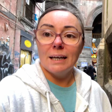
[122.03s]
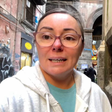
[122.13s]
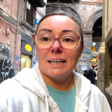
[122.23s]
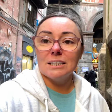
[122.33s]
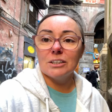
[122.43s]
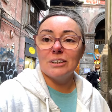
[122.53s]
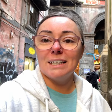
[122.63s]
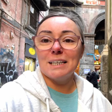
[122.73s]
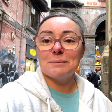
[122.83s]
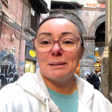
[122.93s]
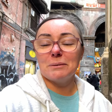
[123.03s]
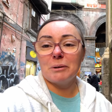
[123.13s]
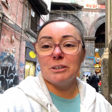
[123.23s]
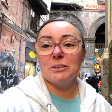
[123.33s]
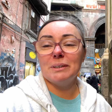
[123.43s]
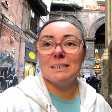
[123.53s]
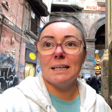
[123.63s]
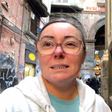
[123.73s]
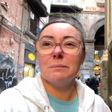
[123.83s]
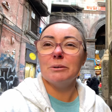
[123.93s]
Okay, so the next place I'm going to is
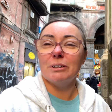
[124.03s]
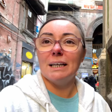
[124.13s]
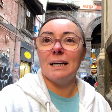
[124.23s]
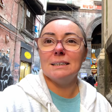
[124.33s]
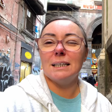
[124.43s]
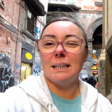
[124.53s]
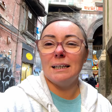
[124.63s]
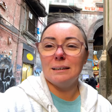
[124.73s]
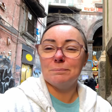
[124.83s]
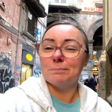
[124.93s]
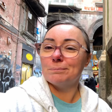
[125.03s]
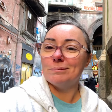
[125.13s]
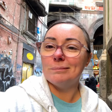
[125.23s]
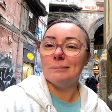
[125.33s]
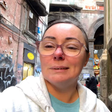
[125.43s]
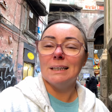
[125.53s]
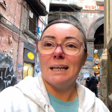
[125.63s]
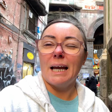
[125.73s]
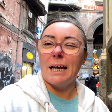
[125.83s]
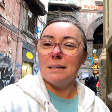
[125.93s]
Santa Maria della
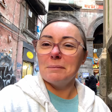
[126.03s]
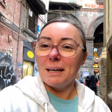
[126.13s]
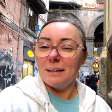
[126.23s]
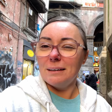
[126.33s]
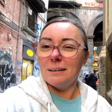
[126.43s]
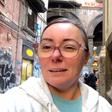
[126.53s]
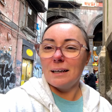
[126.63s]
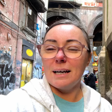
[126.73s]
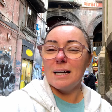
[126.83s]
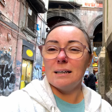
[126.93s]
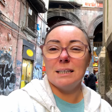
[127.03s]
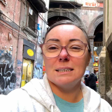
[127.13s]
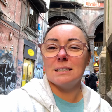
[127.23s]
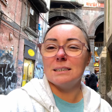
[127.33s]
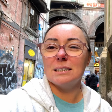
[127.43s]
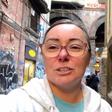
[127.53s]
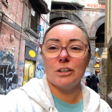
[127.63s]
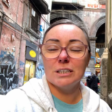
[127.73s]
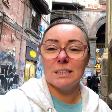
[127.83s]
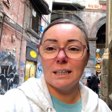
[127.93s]
Anime. Uh, it's it's a
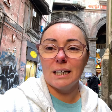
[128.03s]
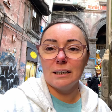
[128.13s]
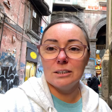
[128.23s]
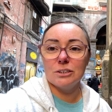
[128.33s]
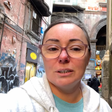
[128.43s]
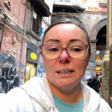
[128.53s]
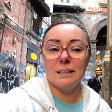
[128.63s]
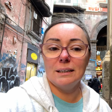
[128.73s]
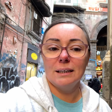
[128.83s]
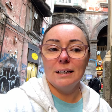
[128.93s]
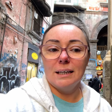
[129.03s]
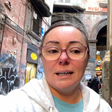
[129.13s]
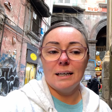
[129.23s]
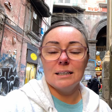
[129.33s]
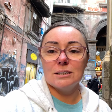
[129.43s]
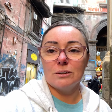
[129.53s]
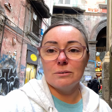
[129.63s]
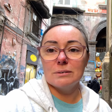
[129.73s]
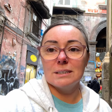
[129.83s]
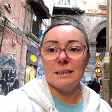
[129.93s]
church dedicated to the uh,
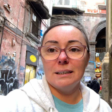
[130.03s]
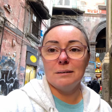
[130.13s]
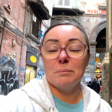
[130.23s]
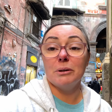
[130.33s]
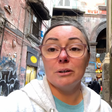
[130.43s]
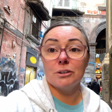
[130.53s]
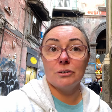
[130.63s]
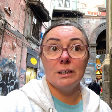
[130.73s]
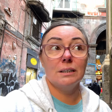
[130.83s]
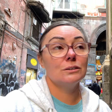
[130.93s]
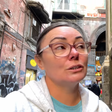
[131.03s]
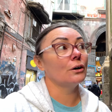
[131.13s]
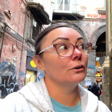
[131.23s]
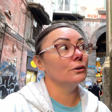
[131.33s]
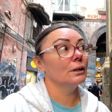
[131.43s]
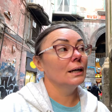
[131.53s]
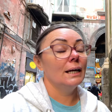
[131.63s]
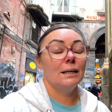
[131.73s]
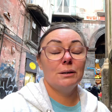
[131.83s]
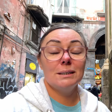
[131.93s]
souls in purgatory. So
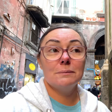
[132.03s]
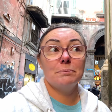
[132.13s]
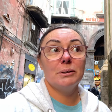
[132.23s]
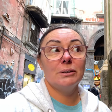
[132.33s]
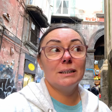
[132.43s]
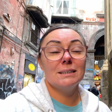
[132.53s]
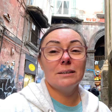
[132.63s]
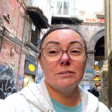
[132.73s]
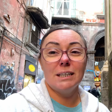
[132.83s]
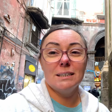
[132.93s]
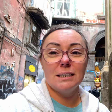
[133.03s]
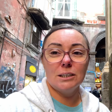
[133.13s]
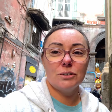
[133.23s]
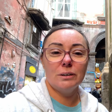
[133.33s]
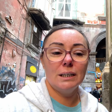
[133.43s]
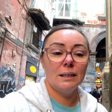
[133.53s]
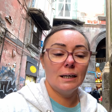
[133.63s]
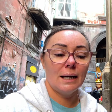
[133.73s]
it is built in the 17th century.